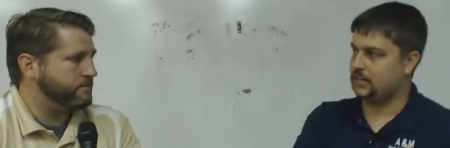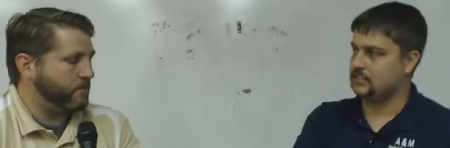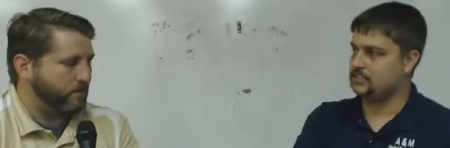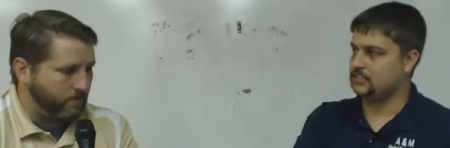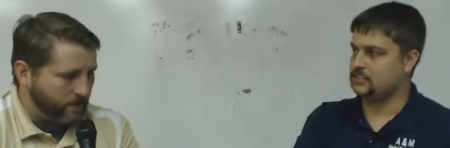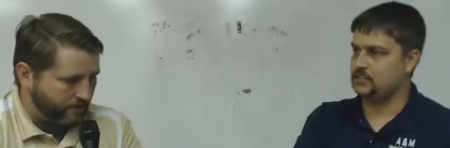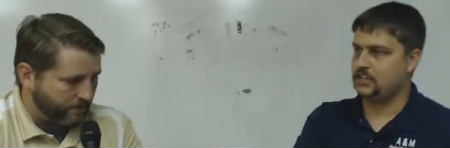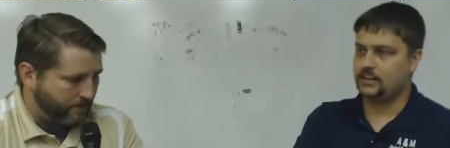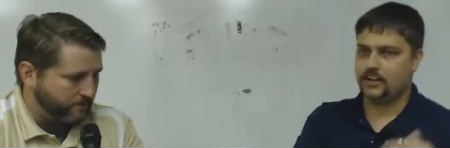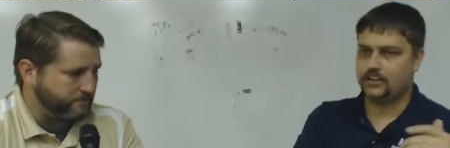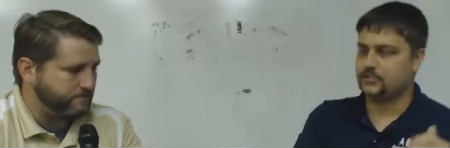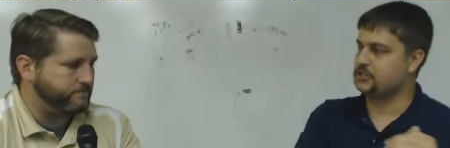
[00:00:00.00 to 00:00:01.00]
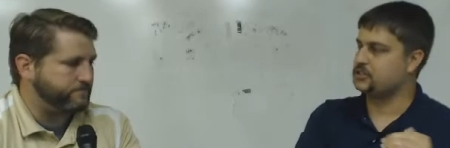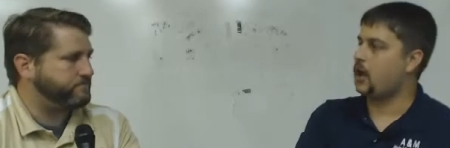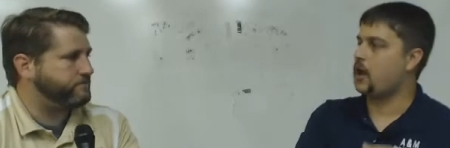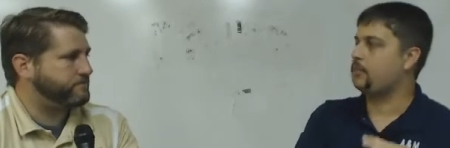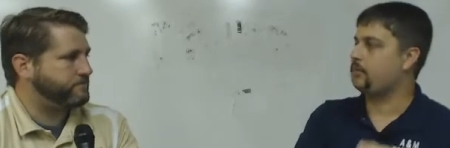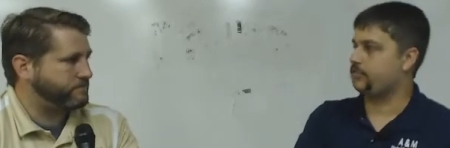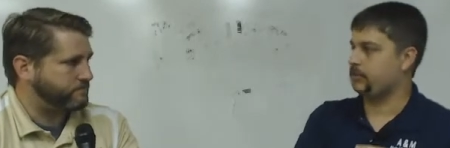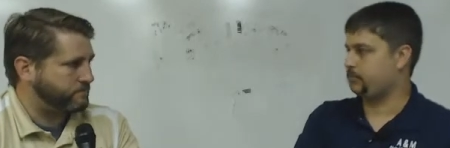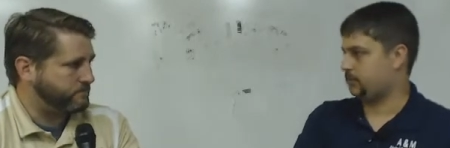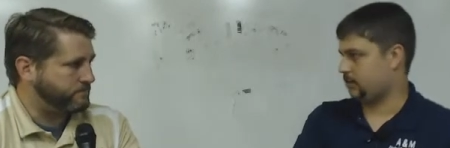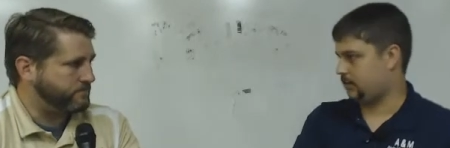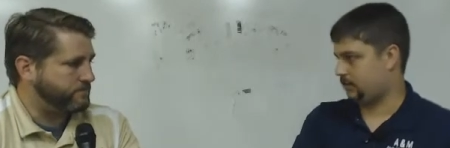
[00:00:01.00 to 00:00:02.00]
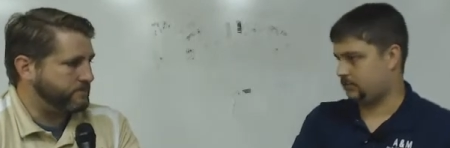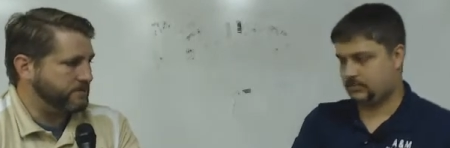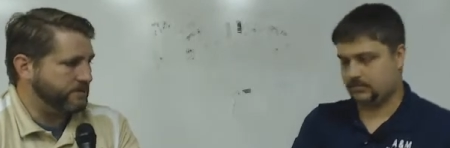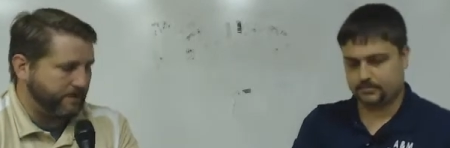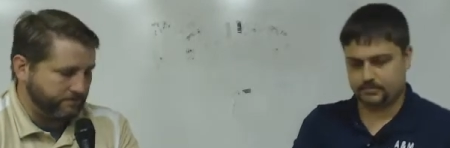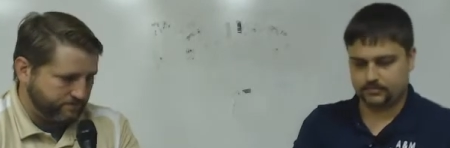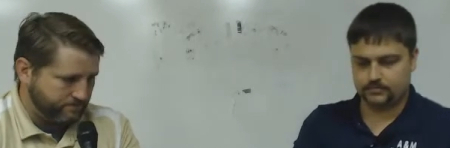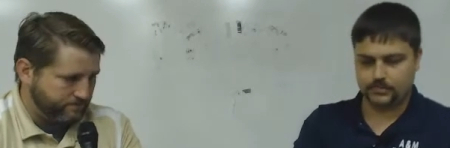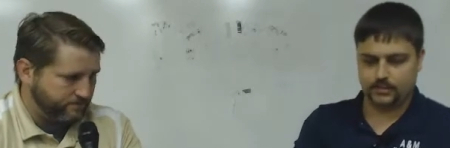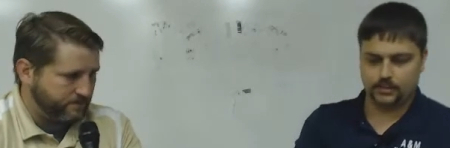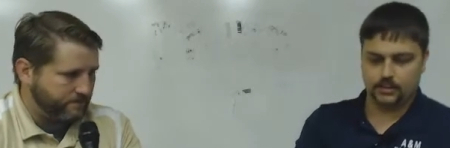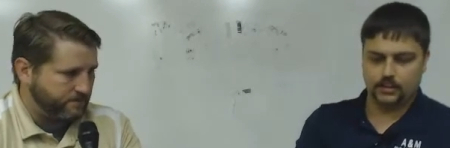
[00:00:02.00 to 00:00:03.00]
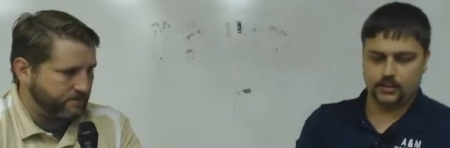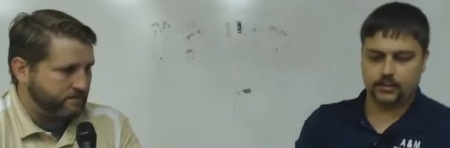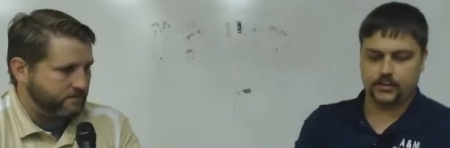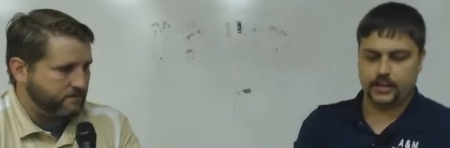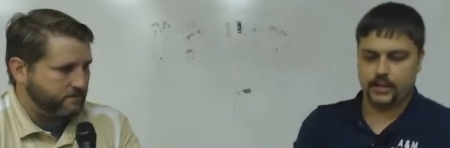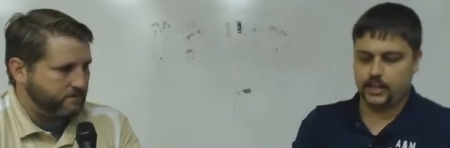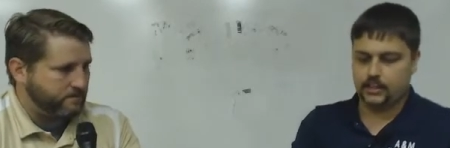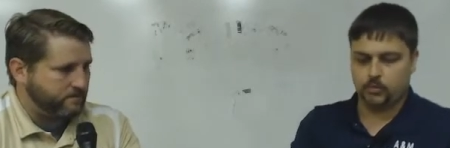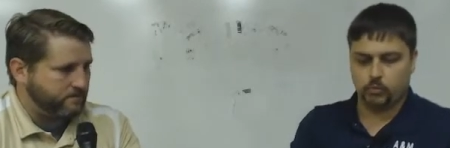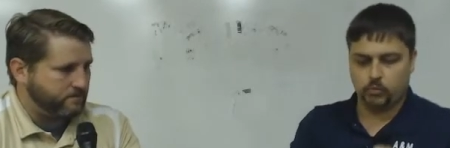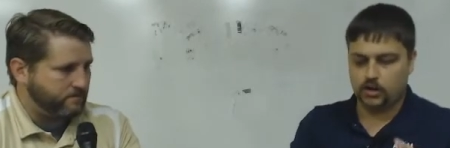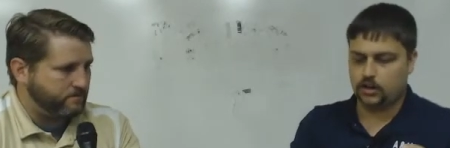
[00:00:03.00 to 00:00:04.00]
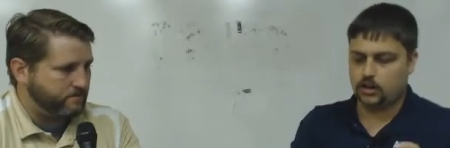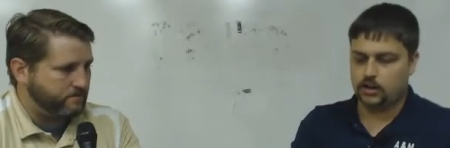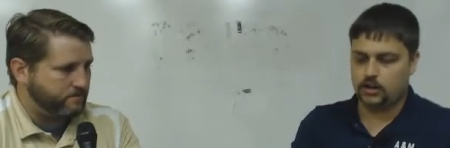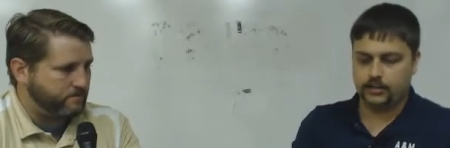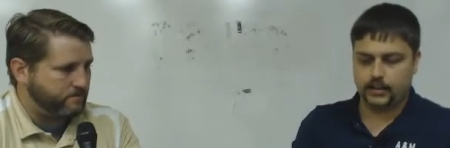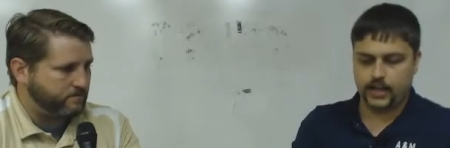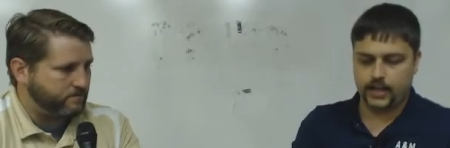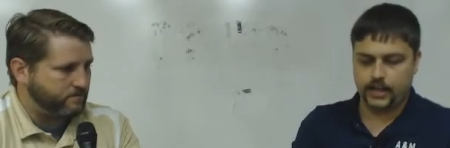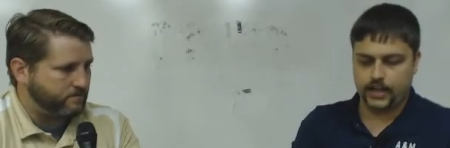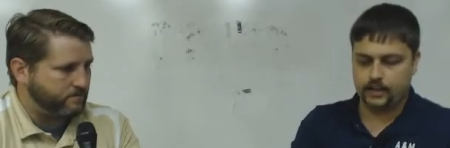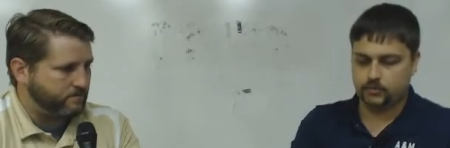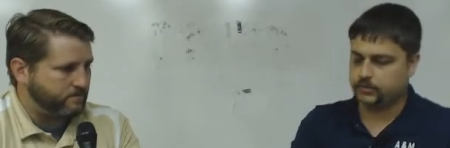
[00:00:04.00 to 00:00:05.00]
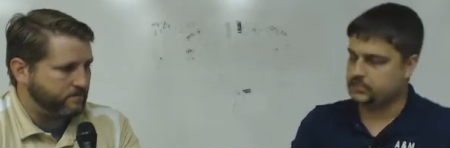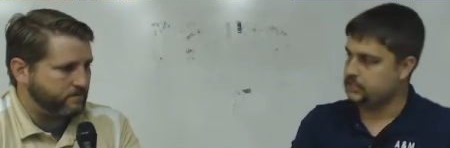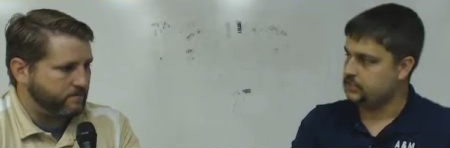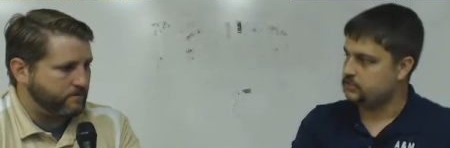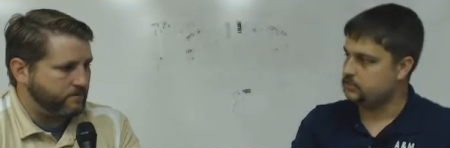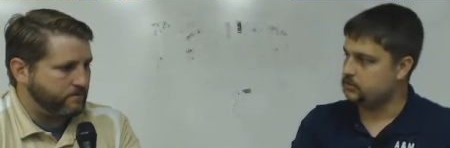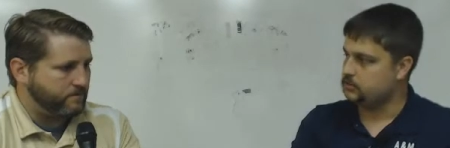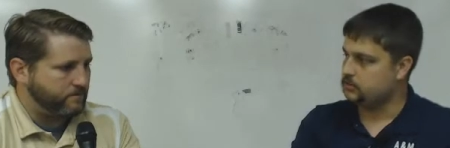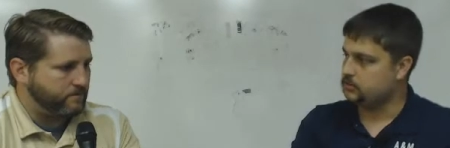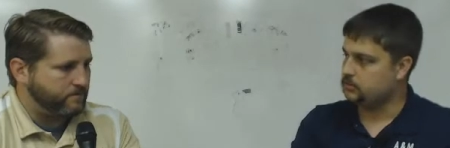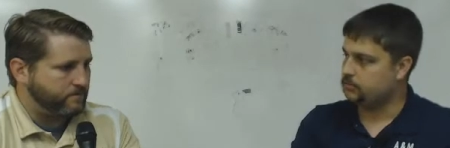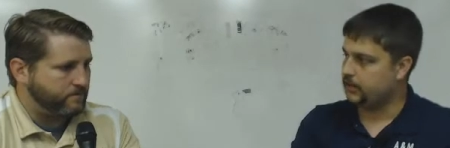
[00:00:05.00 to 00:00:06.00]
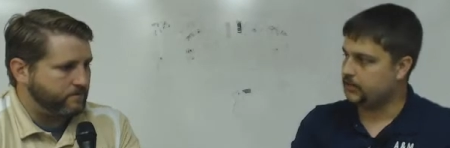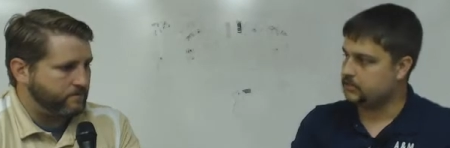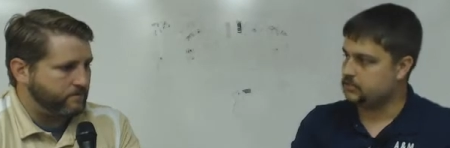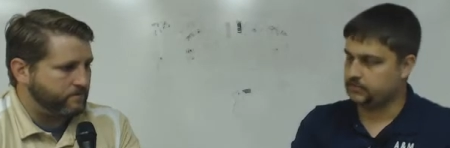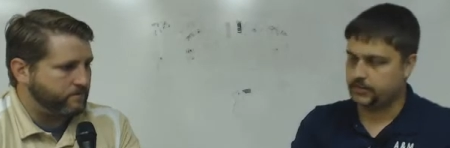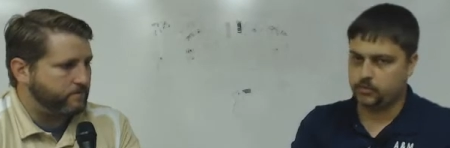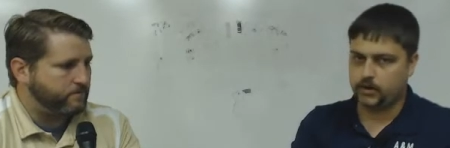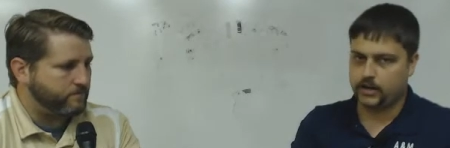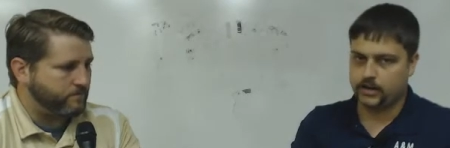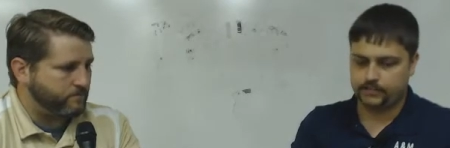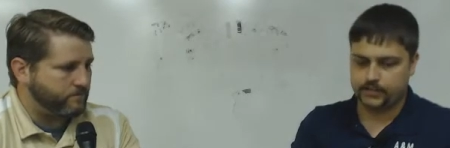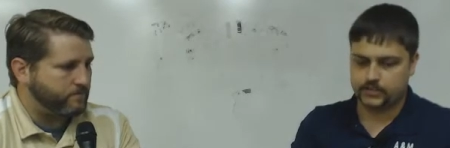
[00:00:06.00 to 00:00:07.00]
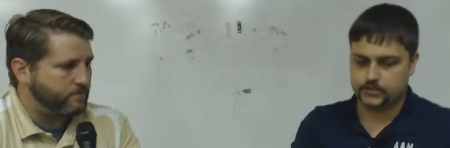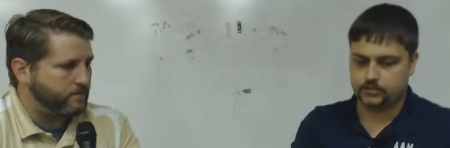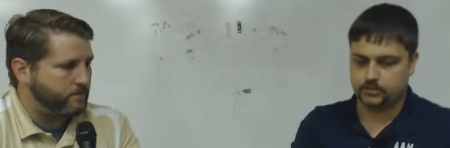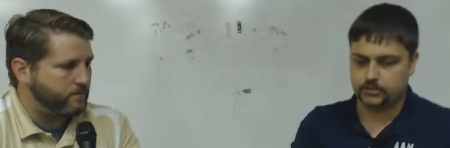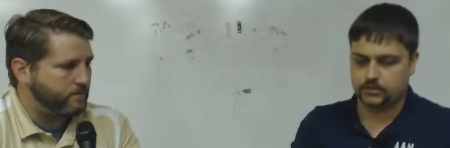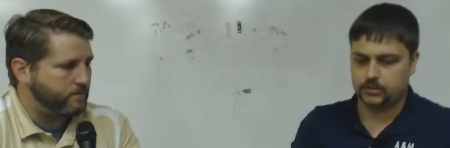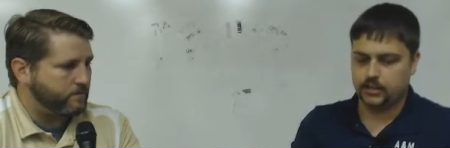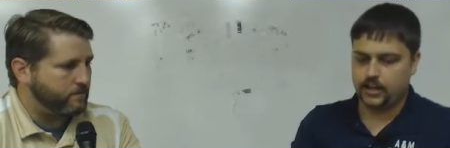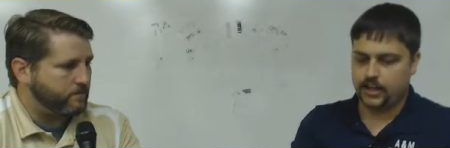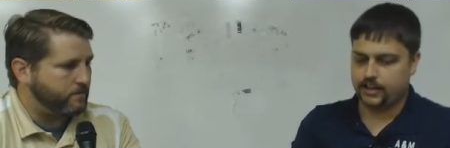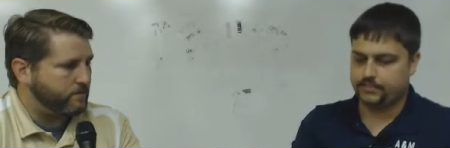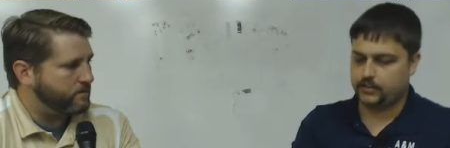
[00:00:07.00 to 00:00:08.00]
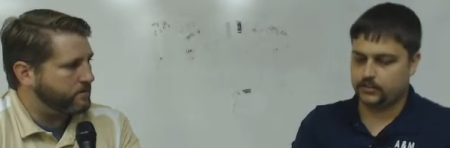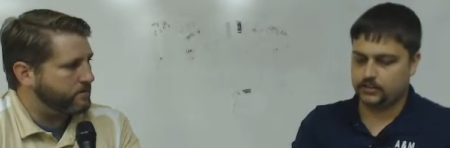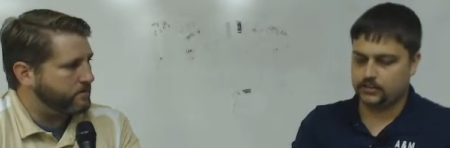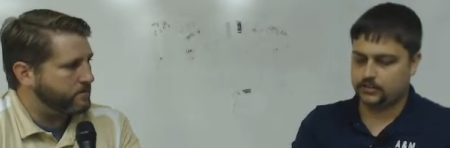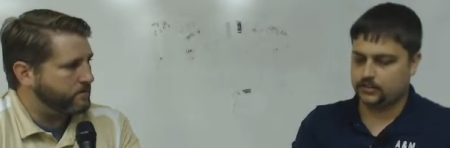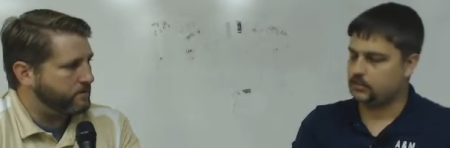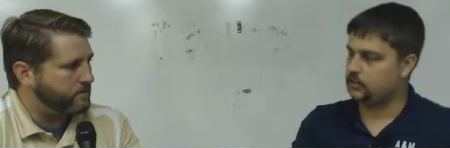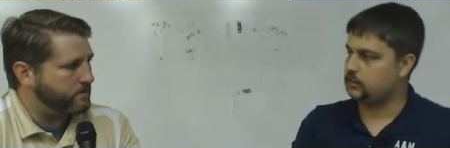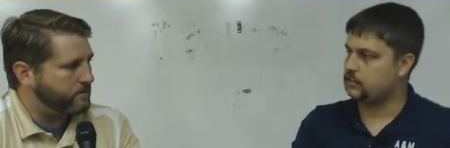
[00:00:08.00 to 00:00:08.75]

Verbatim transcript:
Speaker 1: sides that right, you can, because right. there's not a perfect product. Yep. Okay, and the one con that I had was these two buttons, the rewind and the fast forward. I found that they're